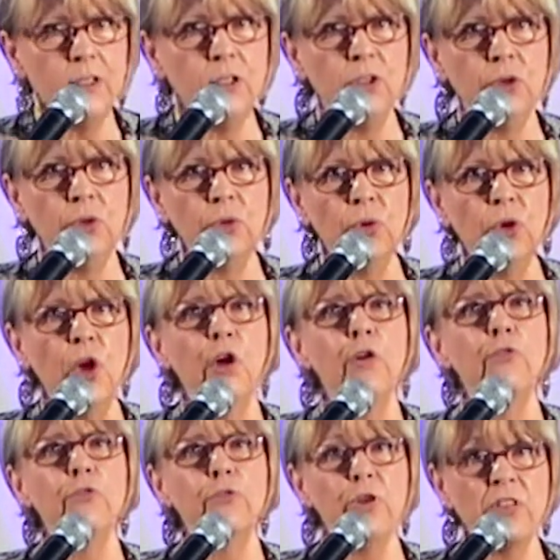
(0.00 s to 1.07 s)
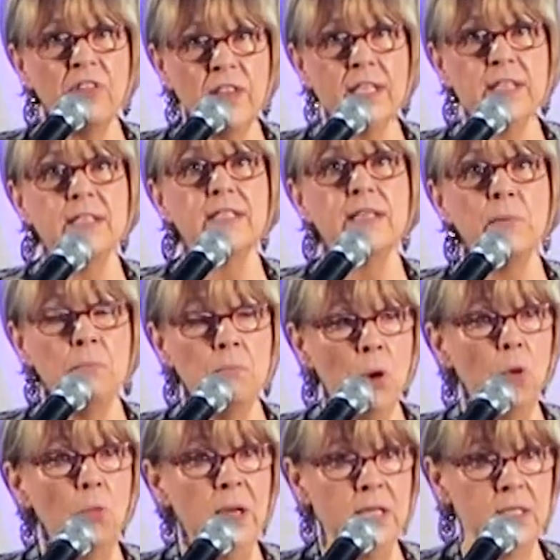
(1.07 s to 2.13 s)
you for this
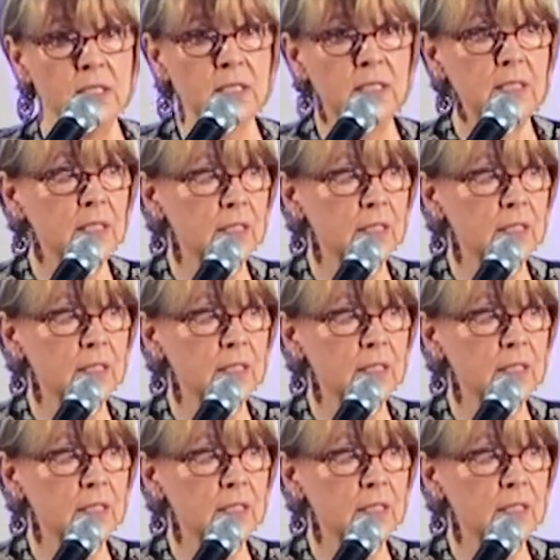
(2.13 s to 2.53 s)
moment.